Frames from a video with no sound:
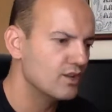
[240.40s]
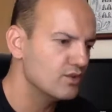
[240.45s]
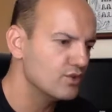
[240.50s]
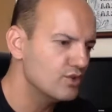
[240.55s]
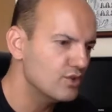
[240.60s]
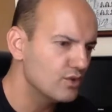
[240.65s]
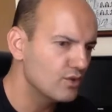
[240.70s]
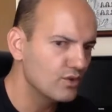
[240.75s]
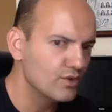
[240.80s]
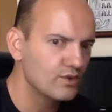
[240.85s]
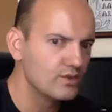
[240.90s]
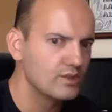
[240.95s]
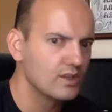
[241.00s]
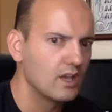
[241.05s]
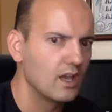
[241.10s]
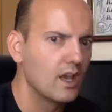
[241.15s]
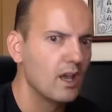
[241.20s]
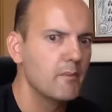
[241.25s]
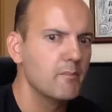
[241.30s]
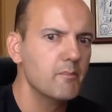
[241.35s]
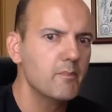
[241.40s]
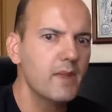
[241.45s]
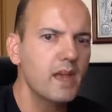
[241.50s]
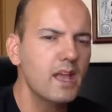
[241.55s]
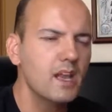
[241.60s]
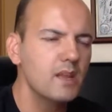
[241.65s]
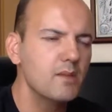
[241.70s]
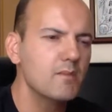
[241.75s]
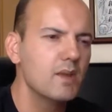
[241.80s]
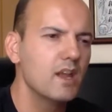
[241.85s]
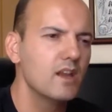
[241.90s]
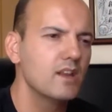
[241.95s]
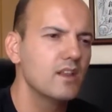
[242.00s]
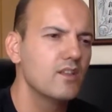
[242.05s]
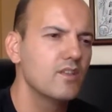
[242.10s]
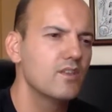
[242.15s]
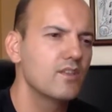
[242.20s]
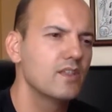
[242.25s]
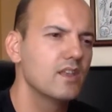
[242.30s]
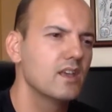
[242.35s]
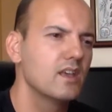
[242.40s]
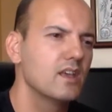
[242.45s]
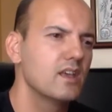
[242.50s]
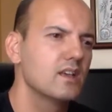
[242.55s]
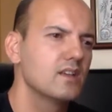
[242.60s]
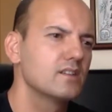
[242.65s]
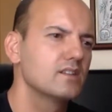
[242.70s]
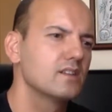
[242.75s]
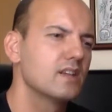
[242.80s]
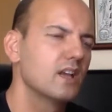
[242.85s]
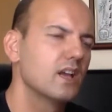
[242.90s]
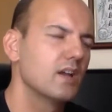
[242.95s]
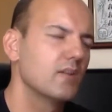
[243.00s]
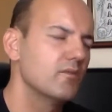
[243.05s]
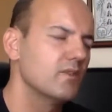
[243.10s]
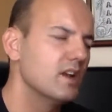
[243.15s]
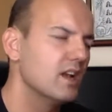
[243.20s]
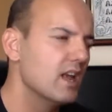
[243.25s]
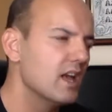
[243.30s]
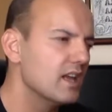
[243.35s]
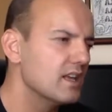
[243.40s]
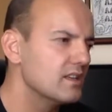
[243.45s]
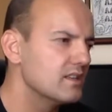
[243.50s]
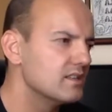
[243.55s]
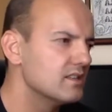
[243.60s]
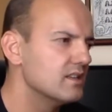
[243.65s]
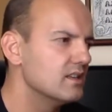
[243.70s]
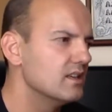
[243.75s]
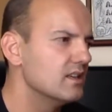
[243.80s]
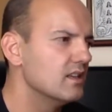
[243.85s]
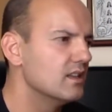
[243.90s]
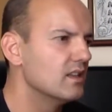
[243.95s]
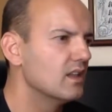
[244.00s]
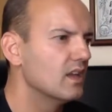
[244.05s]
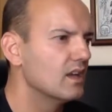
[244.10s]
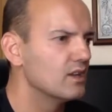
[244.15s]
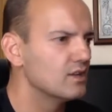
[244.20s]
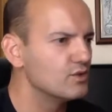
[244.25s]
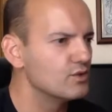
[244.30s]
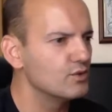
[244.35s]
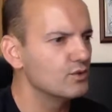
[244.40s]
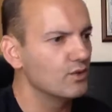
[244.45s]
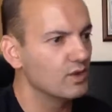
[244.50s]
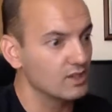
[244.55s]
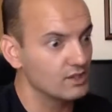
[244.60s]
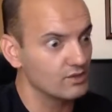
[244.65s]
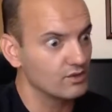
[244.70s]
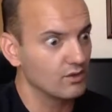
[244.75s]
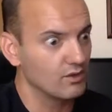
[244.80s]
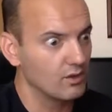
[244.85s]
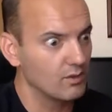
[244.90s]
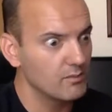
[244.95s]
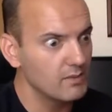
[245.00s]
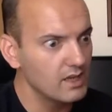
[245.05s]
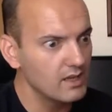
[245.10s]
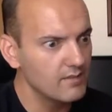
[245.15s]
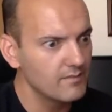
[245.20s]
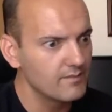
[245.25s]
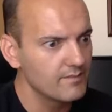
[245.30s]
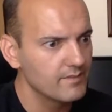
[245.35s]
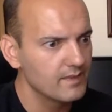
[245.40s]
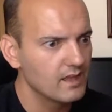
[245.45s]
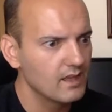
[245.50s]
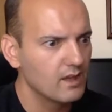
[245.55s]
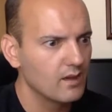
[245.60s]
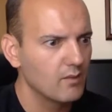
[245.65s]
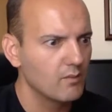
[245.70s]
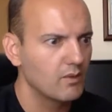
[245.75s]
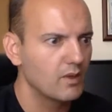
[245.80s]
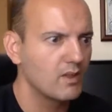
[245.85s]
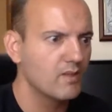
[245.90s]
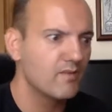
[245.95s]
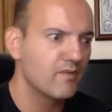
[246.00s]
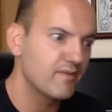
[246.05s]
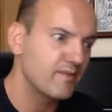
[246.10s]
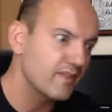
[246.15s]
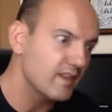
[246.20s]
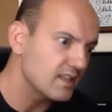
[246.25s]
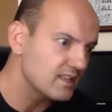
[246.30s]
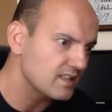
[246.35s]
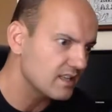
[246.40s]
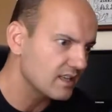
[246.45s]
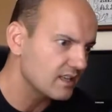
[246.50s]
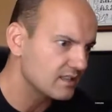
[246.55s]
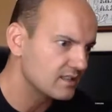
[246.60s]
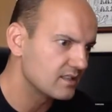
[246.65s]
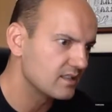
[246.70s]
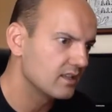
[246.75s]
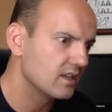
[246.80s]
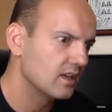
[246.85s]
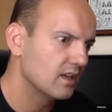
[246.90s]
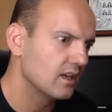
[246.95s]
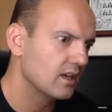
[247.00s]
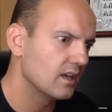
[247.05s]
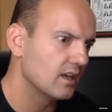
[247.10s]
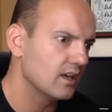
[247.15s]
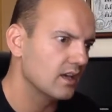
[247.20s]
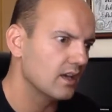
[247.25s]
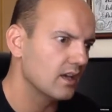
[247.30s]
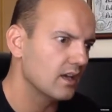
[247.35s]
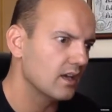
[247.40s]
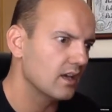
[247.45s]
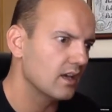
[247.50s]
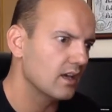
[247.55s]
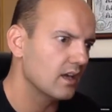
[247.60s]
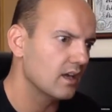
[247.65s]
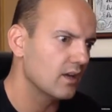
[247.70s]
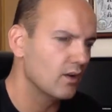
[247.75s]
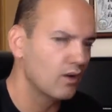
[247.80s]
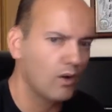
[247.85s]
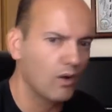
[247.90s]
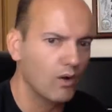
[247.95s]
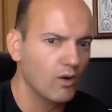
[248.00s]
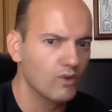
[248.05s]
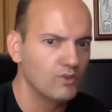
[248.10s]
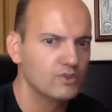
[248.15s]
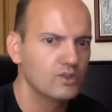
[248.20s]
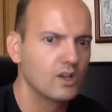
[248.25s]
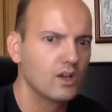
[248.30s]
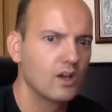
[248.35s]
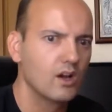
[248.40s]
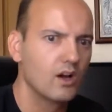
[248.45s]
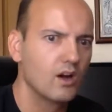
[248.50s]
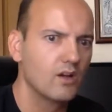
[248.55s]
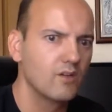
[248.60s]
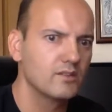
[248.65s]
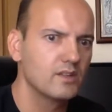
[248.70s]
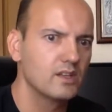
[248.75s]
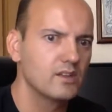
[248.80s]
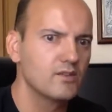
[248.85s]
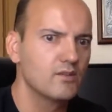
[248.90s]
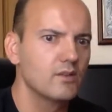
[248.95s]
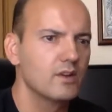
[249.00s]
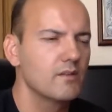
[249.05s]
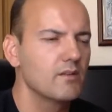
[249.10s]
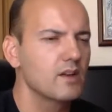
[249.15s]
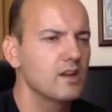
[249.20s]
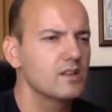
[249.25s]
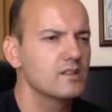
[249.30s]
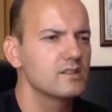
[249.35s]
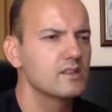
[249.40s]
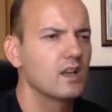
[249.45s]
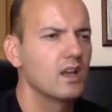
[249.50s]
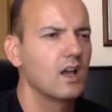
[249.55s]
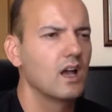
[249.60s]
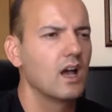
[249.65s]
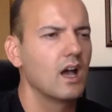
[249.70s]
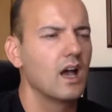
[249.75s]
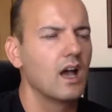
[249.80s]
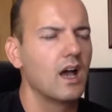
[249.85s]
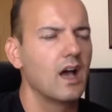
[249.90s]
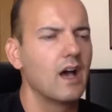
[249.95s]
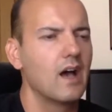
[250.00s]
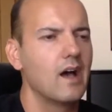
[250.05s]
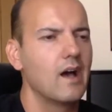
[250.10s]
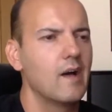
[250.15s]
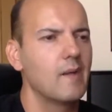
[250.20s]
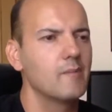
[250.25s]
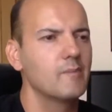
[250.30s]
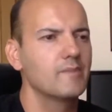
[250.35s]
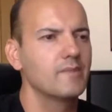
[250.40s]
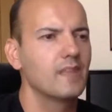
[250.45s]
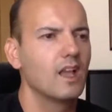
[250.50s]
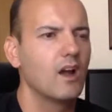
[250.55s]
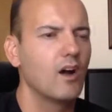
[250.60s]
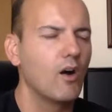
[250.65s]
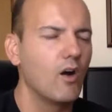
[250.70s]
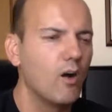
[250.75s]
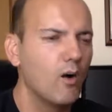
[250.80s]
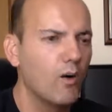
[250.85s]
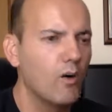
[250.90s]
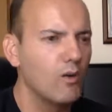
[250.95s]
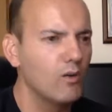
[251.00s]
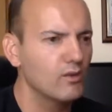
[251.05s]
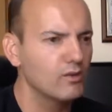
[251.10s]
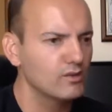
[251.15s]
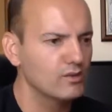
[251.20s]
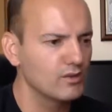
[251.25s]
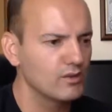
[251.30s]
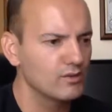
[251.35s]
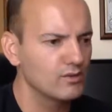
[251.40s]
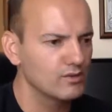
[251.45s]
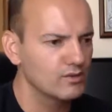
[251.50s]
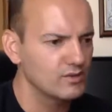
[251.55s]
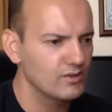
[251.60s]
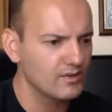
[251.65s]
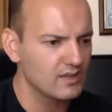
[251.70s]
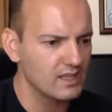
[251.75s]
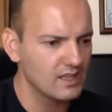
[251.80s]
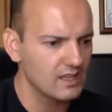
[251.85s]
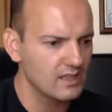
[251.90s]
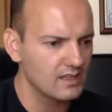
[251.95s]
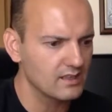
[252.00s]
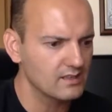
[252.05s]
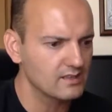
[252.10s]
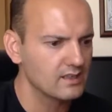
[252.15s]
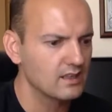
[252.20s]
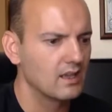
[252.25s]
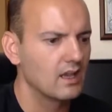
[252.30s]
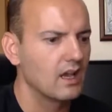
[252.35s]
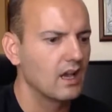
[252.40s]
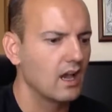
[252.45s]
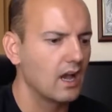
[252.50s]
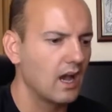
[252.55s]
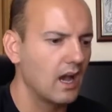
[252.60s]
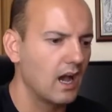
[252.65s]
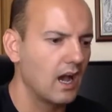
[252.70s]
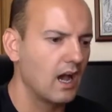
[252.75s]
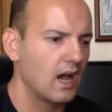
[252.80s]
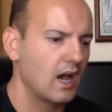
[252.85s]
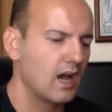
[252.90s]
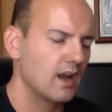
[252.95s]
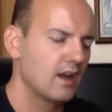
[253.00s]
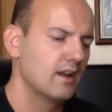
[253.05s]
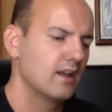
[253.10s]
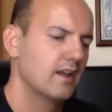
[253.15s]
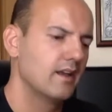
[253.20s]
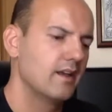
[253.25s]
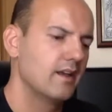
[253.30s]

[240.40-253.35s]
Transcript: use many things related to astronomy, with physics, laws of the universe, and all those things are